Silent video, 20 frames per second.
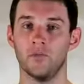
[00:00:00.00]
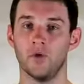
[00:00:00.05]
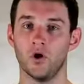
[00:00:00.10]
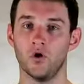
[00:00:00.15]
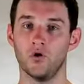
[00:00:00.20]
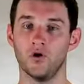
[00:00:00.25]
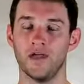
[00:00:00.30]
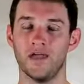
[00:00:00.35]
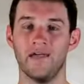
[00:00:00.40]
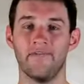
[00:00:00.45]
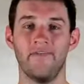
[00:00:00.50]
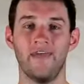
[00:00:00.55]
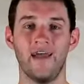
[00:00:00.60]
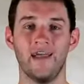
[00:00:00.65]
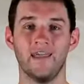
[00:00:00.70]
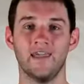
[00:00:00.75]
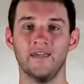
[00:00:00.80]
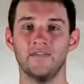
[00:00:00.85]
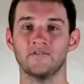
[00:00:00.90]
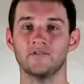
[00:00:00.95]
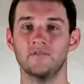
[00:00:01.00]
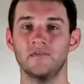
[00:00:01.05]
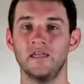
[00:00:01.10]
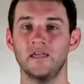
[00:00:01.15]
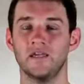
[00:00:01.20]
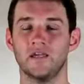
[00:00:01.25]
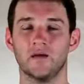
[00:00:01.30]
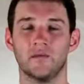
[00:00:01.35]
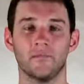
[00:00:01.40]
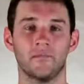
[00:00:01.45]
mode, and that gives
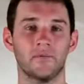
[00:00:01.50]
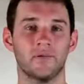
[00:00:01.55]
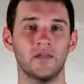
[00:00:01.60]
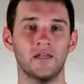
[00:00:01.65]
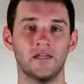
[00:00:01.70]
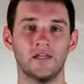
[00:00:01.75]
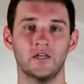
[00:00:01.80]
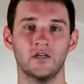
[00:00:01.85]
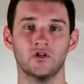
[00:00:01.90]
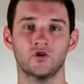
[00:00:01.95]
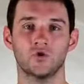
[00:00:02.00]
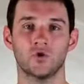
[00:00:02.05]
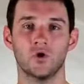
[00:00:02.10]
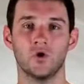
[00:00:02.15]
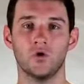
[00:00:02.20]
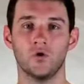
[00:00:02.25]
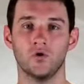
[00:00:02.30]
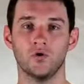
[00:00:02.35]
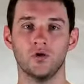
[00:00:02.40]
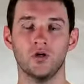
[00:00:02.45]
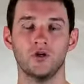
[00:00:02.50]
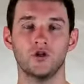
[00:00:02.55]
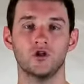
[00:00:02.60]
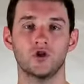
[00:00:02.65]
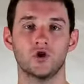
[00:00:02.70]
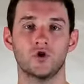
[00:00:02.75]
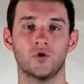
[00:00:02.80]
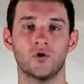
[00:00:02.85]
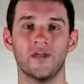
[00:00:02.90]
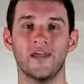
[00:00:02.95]
me complete control to
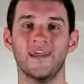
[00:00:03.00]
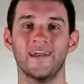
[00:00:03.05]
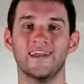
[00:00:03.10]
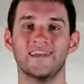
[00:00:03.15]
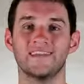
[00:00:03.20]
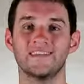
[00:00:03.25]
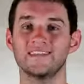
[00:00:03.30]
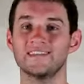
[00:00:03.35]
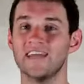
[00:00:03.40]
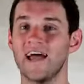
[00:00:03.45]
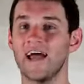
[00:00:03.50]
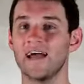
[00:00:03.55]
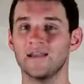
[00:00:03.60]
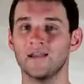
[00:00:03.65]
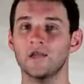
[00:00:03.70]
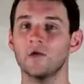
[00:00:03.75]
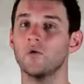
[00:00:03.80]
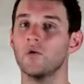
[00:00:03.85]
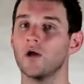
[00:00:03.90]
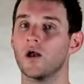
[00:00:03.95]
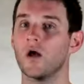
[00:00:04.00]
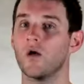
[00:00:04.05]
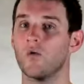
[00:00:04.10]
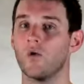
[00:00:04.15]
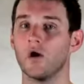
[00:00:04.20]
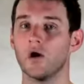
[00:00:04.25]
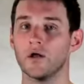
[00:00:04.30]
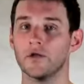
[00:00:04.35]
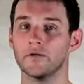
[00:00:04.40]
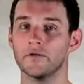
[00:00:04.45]
create exactly what I
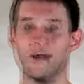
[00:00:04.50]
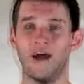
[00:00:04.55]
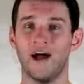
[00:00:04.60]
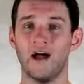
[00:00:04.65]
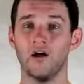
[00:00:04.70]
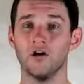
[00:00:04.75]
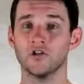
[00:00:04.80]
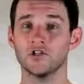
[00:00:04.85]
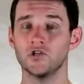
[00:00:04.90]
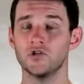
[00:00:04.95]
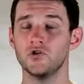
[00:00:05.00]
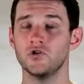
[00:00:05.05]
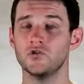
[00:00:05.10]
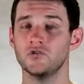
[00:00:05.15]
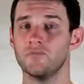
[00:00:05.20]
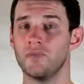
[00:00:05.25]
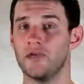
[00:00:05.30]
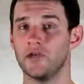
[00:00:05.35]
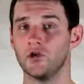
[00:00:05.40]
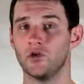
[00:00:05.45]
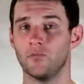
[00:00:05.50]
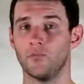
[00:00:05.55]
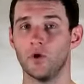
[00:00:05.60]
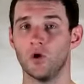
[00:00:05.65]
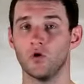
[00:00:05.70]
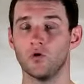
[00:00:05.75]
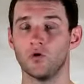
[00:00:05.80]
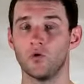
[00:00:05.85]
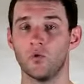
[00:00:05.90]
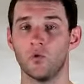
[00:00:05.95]
want. I also use manual
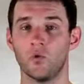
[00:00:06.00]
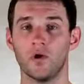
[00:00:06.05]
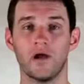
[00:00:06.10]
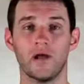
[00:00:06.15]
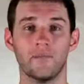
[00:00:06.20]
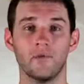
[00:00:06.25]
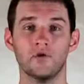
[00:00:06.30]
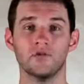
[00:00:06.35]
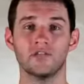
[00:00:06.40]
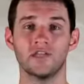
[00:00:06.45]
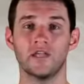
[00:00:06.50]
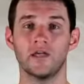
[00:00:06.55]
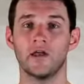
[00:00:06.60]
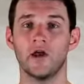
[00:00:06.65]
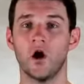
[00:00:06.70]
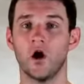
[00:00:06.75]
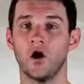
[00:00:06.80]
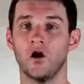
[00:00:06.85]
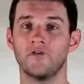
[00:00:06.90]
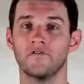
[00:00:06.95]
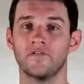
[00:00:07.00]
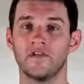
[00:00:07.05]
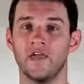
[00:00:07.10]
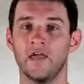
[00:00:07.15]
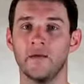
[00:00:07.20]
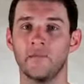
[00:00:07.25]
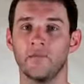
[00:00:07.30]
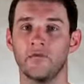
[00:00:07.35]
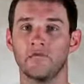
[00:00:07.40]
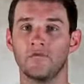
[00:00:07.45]
mode when I'm using an
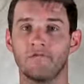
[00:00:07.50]
off-camera